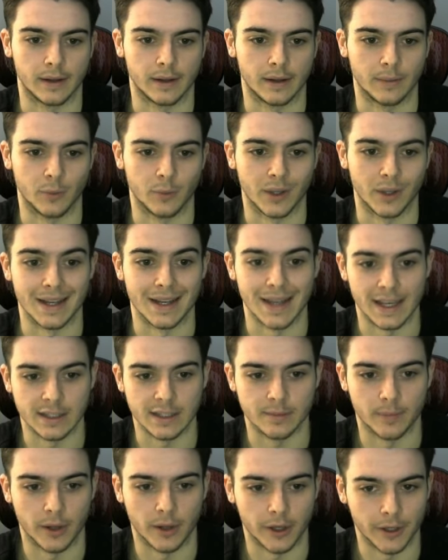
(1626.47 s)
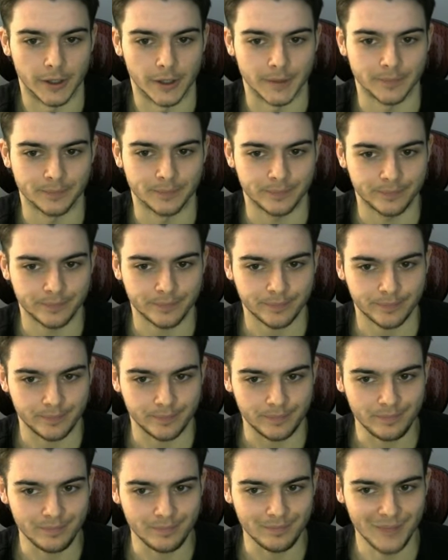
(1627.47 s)
We can Nest Ball.
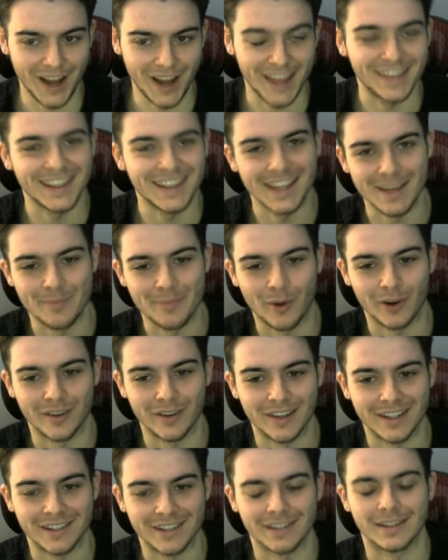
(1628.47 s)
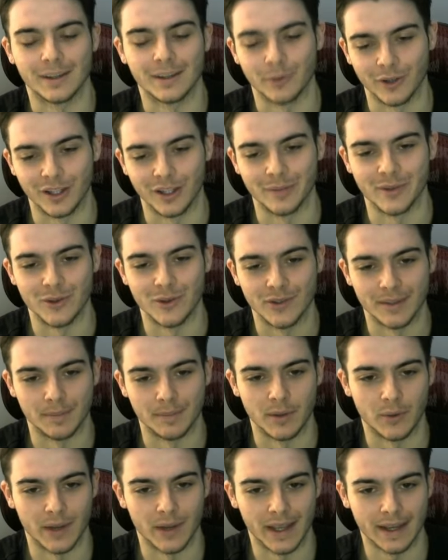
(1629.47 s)
And the key part of this is that we're going to be using
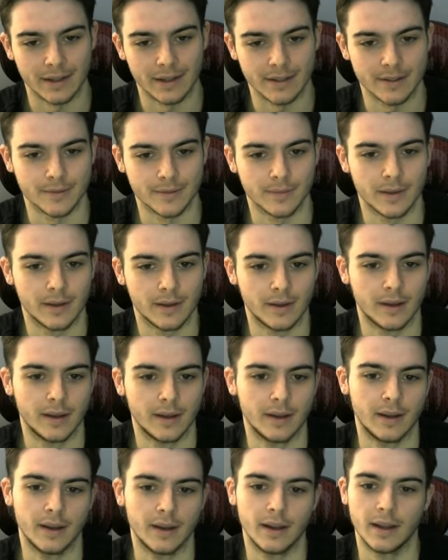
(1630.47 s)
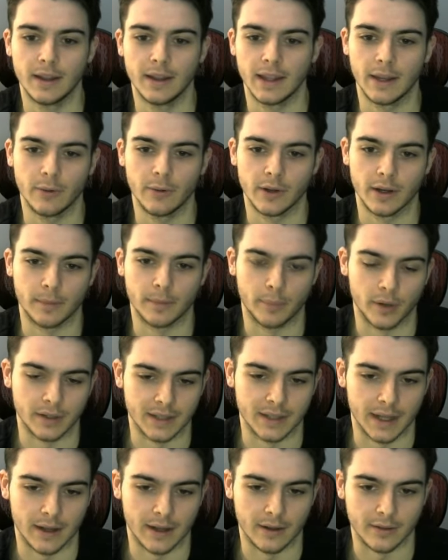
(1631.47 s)
Mew EX. Then we're going to put
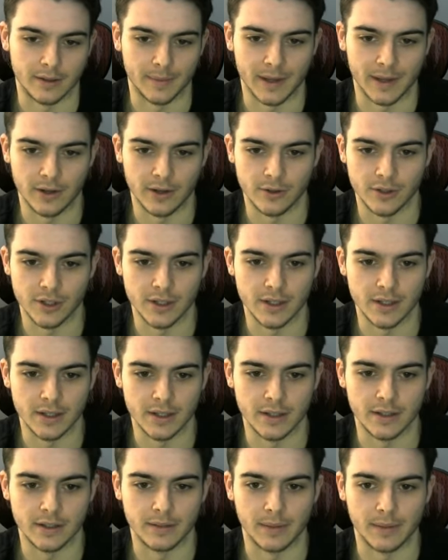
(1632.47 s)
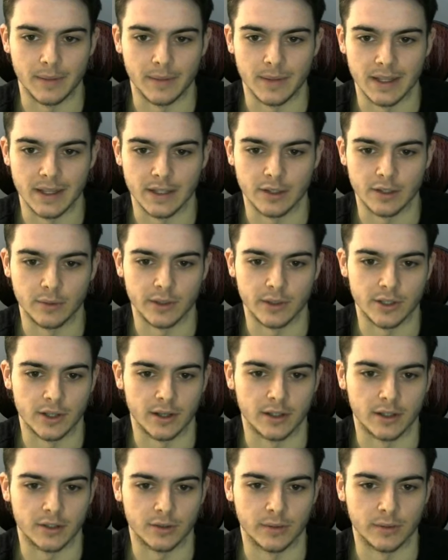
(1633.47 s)
down some energies, maybe E-switch
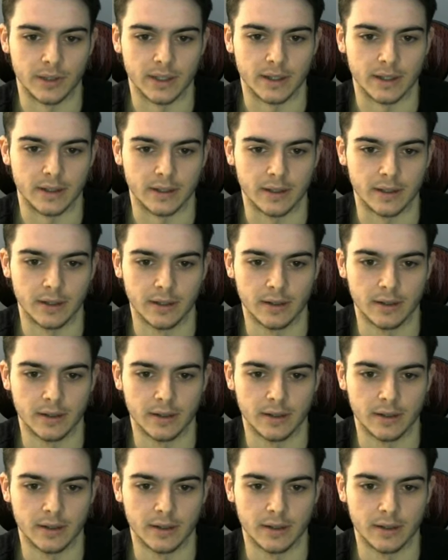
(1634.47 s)
onto it.